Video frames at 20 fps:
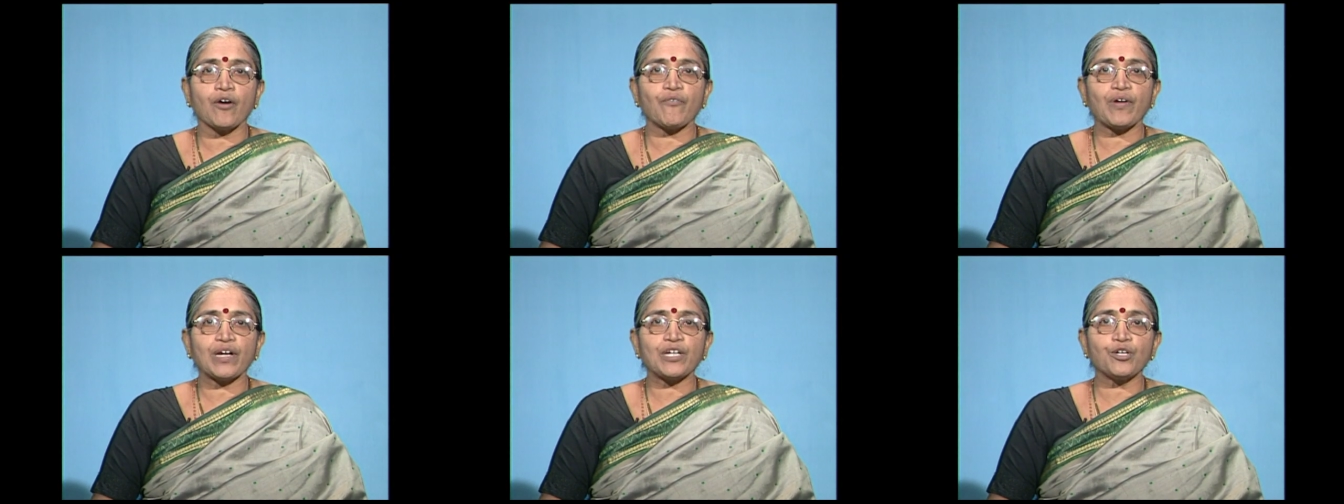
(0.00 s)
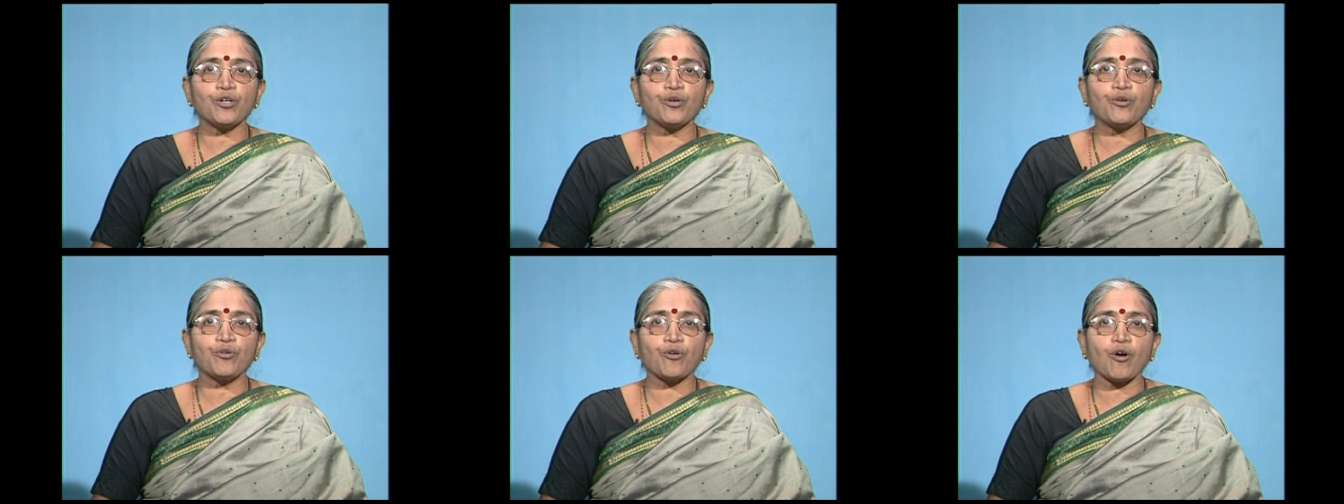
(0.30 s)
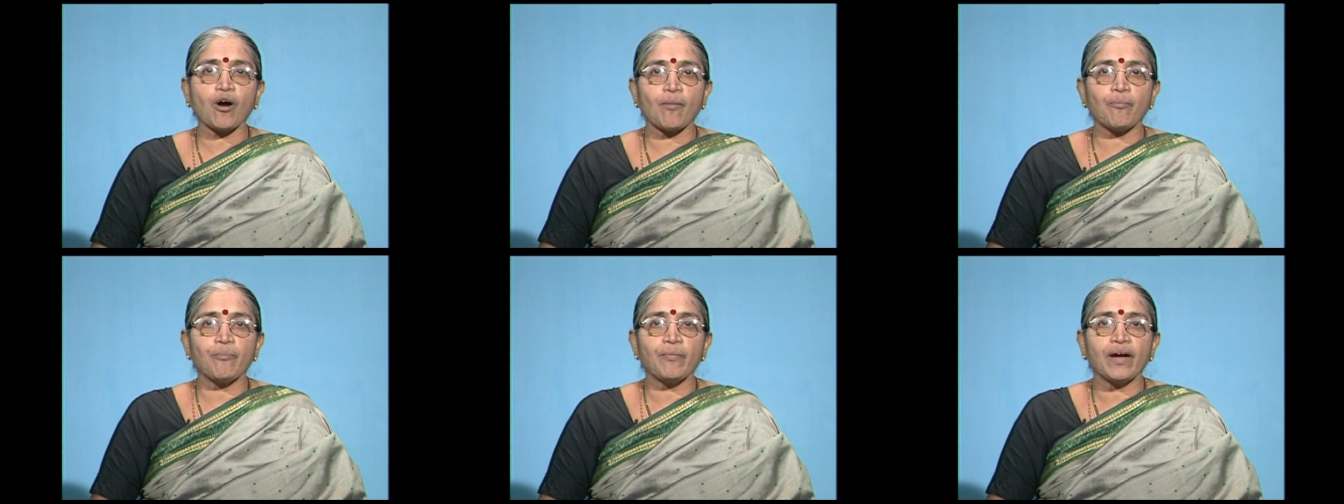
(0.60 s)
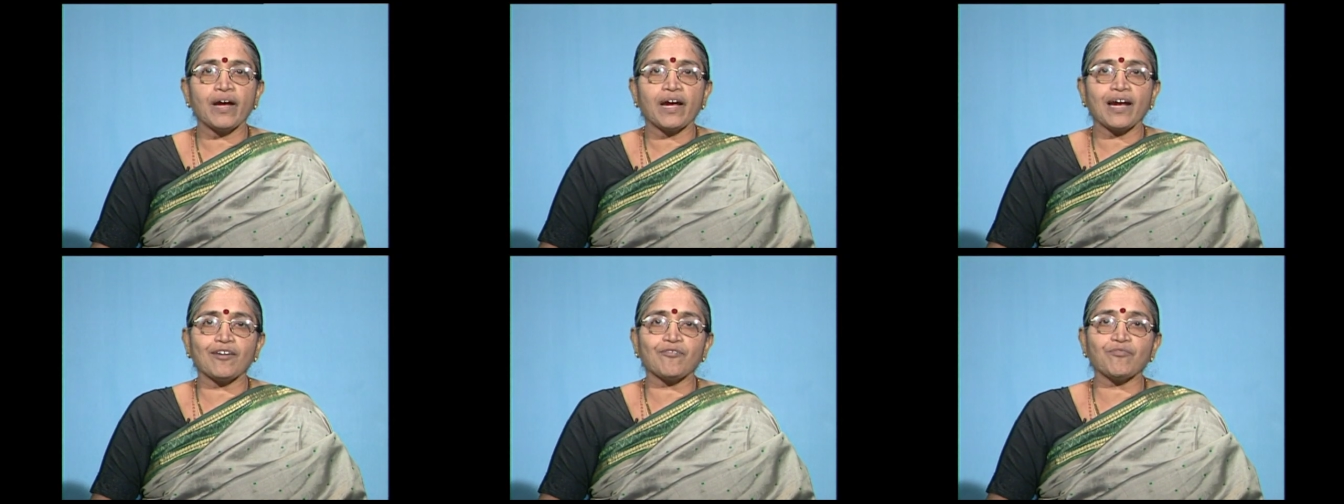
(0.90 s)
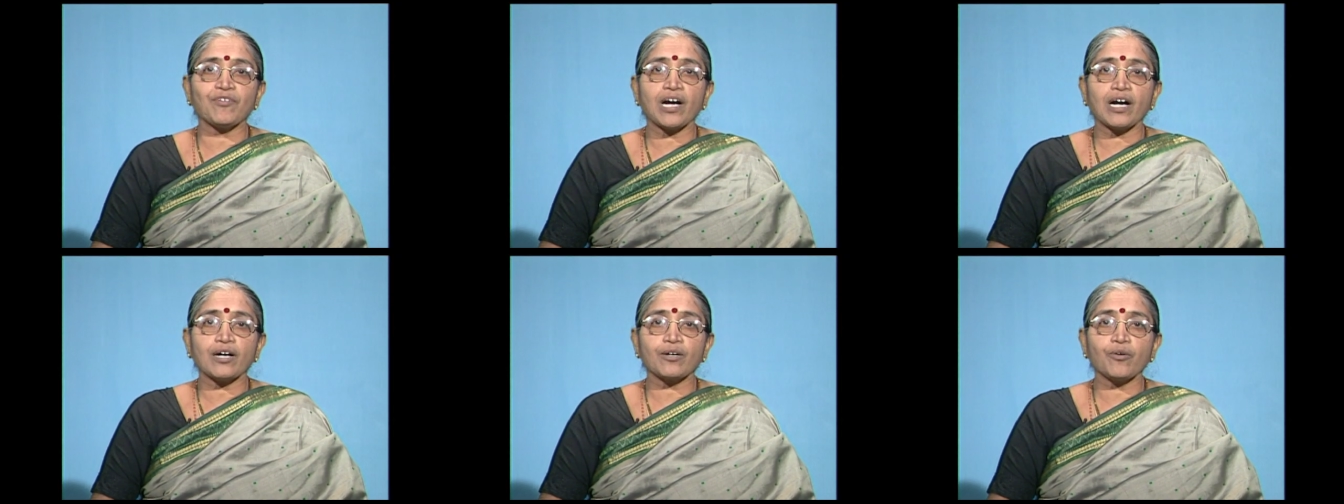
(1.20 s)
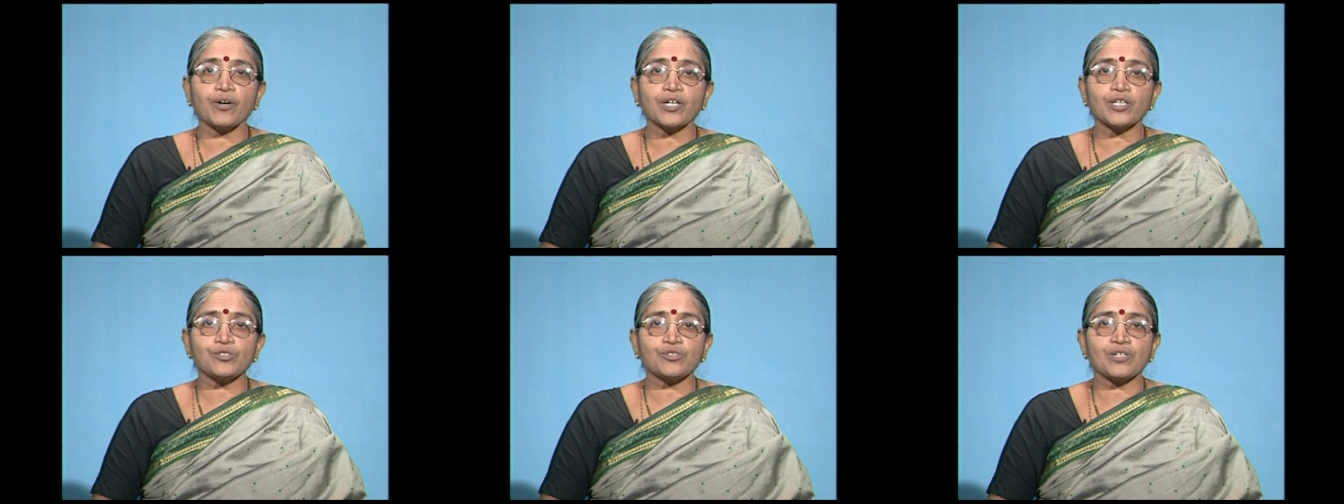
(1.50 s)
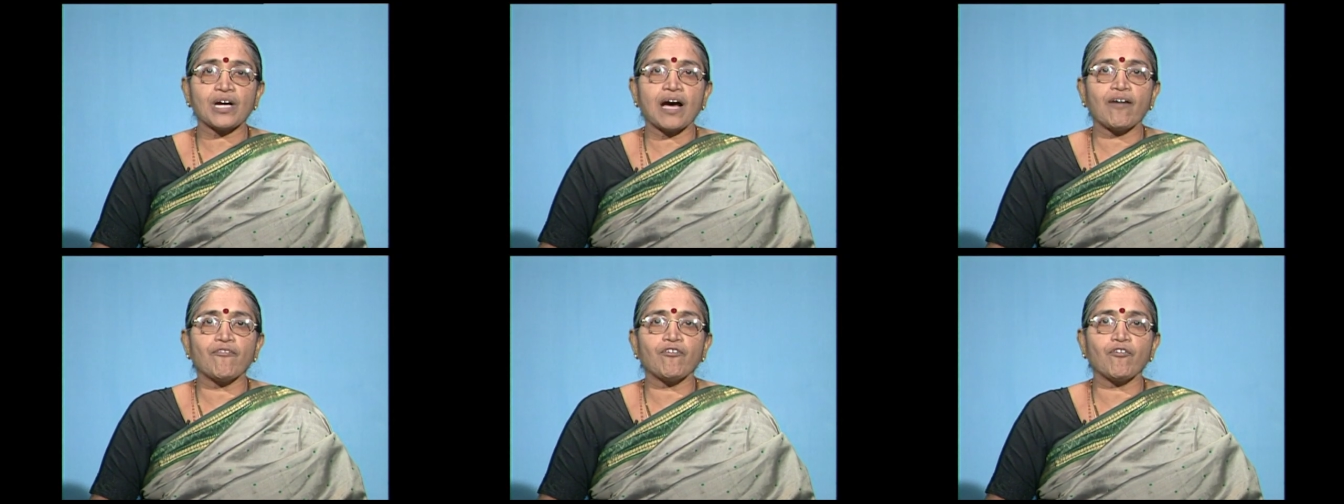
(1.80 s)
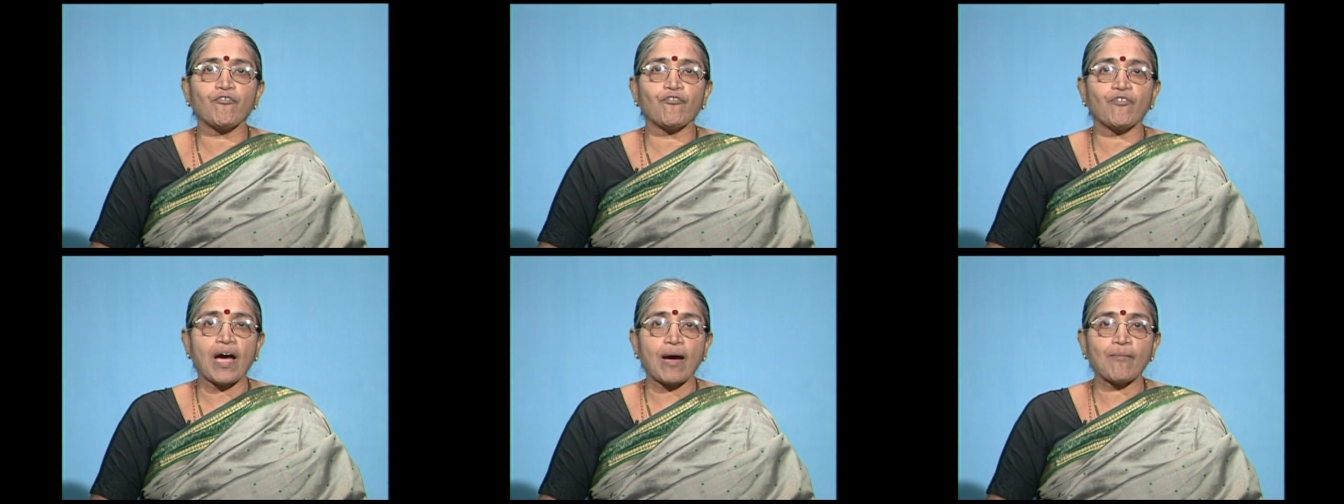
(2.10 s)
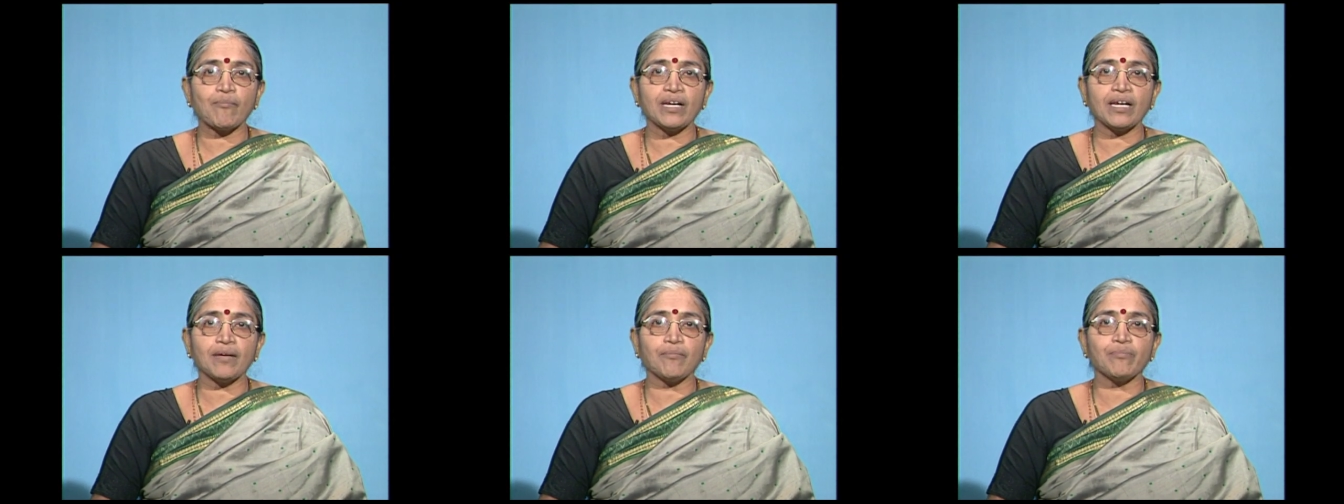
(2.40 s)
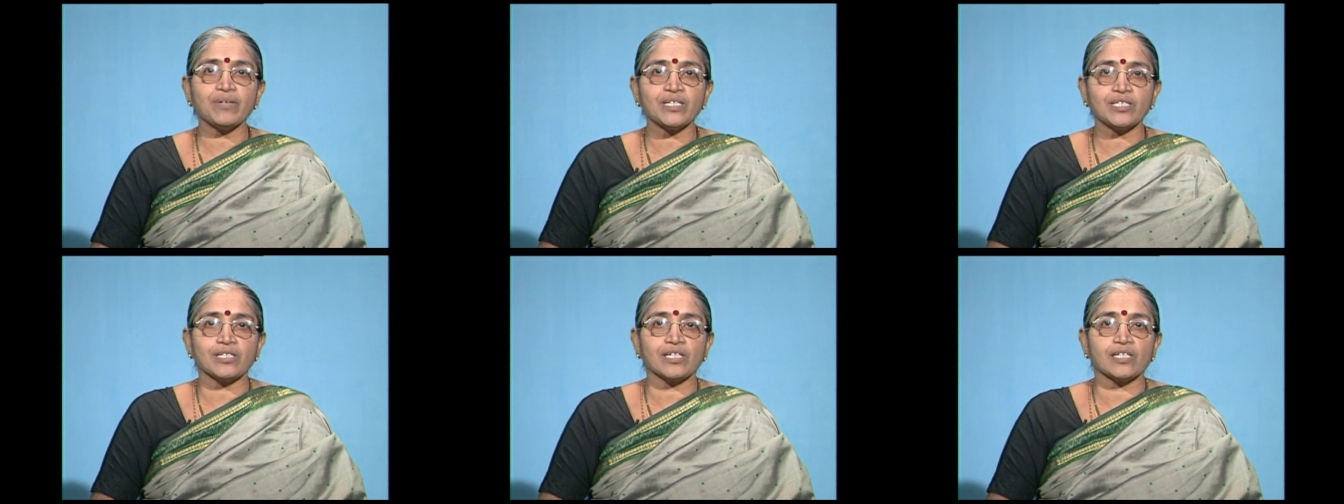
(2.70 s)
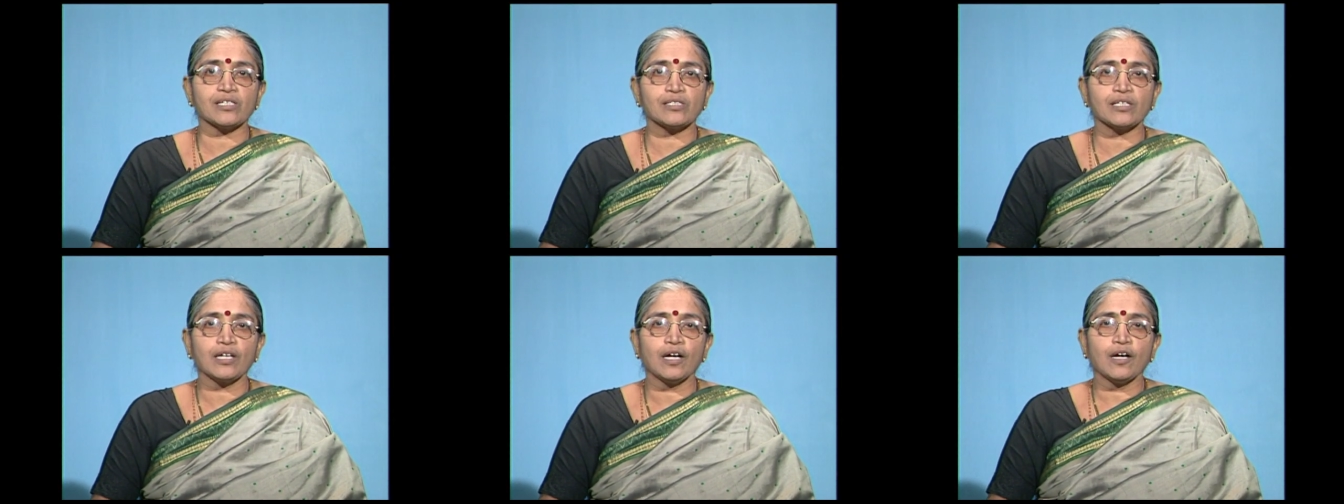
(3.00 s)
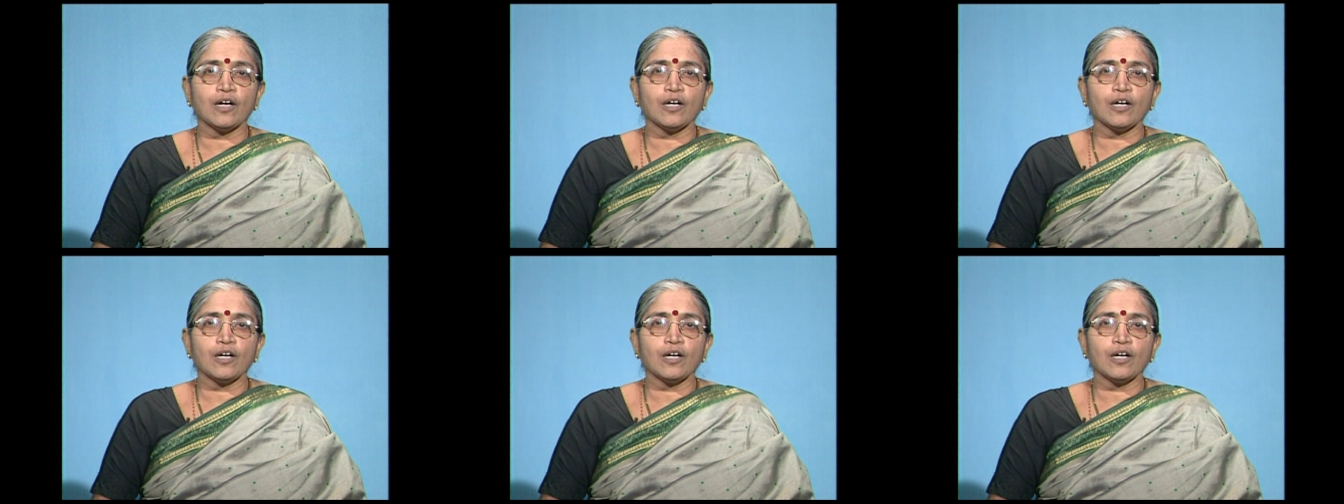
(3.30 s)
when you grow up and we are going to have a family business.